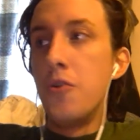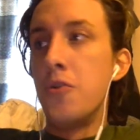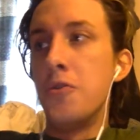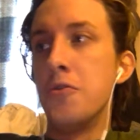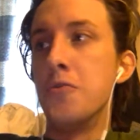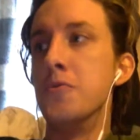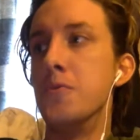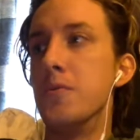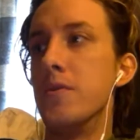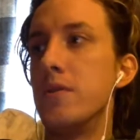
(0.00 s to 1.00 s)

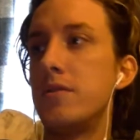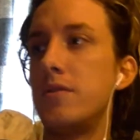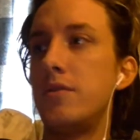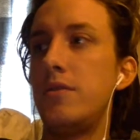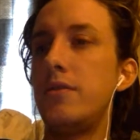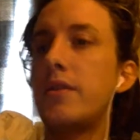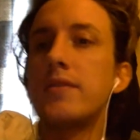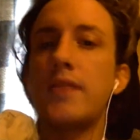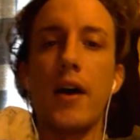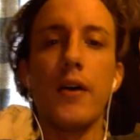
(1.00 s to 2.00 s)
who you
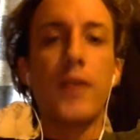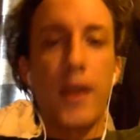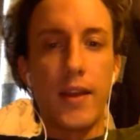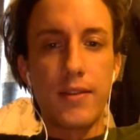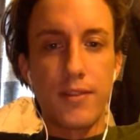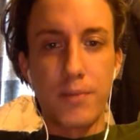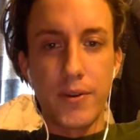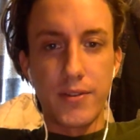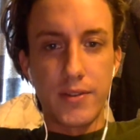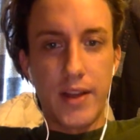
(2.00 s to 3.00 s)
can tell, okay, this
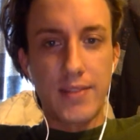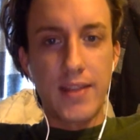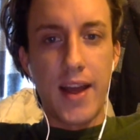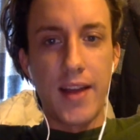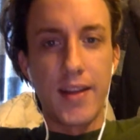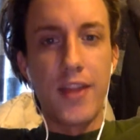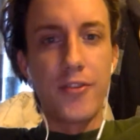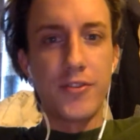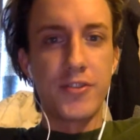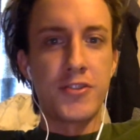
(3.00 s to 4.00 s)
person has talent and
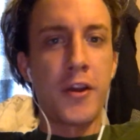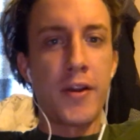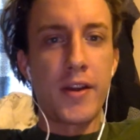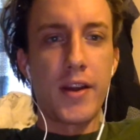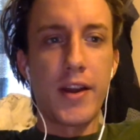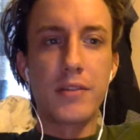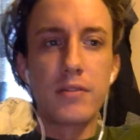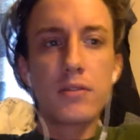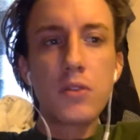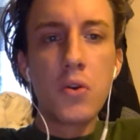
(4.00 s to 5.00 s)
they're just sharing it.
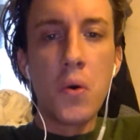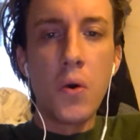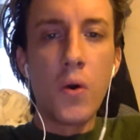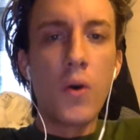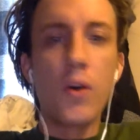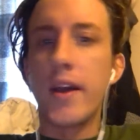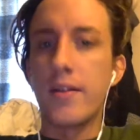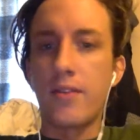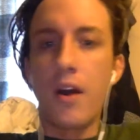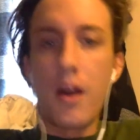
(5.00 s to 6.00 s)
Cool,
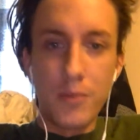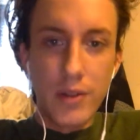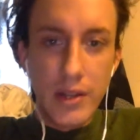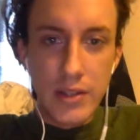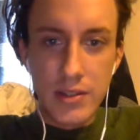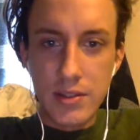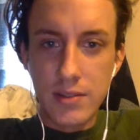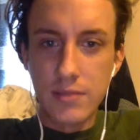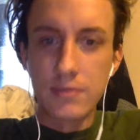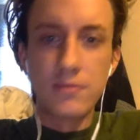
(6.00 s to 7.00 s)
it's
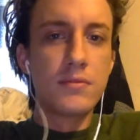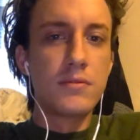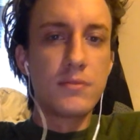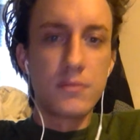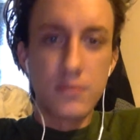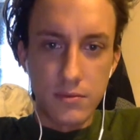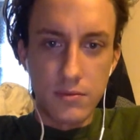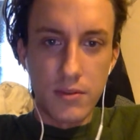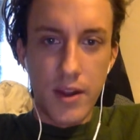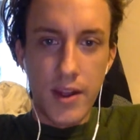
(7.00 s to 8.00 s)
harmless,
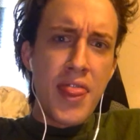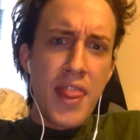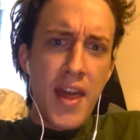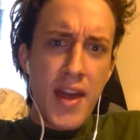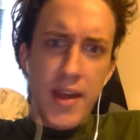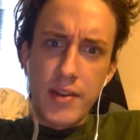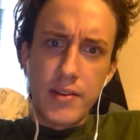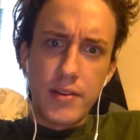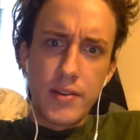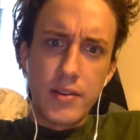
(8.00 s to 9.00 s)
right?
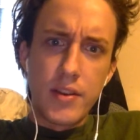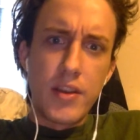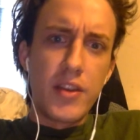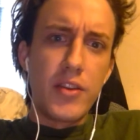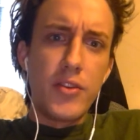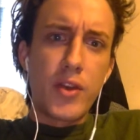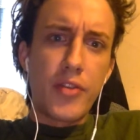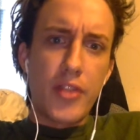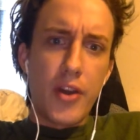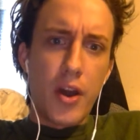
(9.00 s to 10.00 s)
Then you
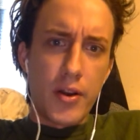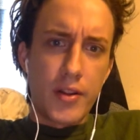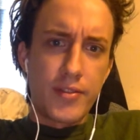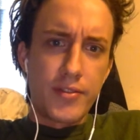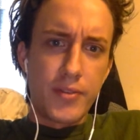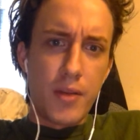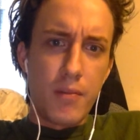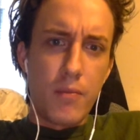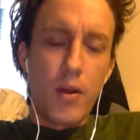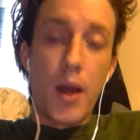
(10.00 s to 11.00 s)
get the artists who
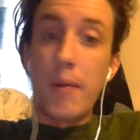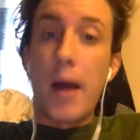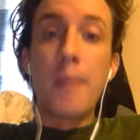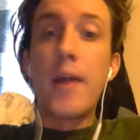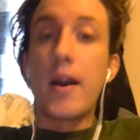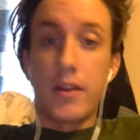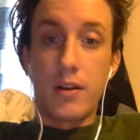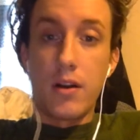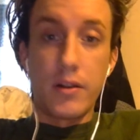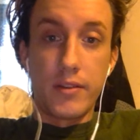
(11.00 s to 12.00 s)
come. I'm, I'm not going
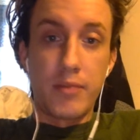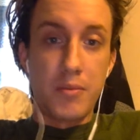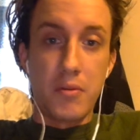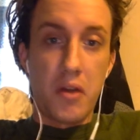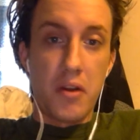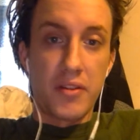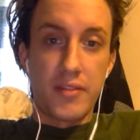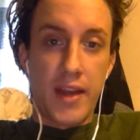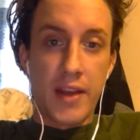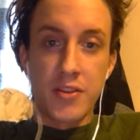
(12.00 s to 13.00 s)
to call these people
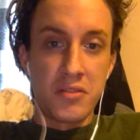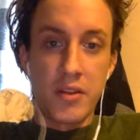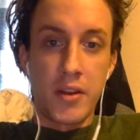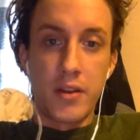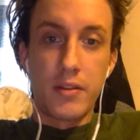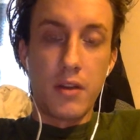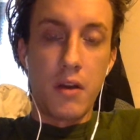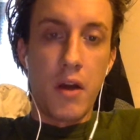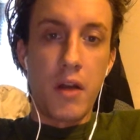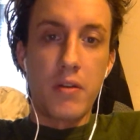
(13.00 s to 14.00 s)
artists, actually.
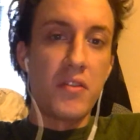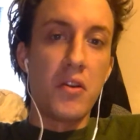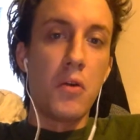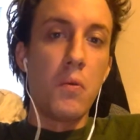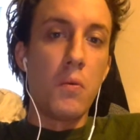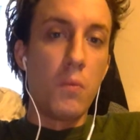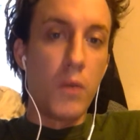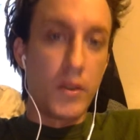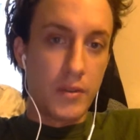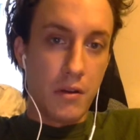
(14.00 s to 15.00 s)
No, I don't even know
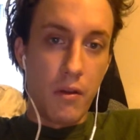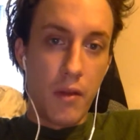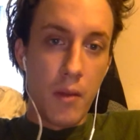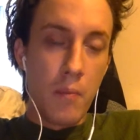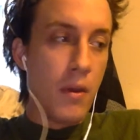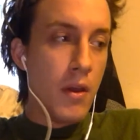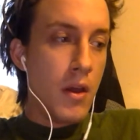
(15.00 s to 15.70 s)
what to call them.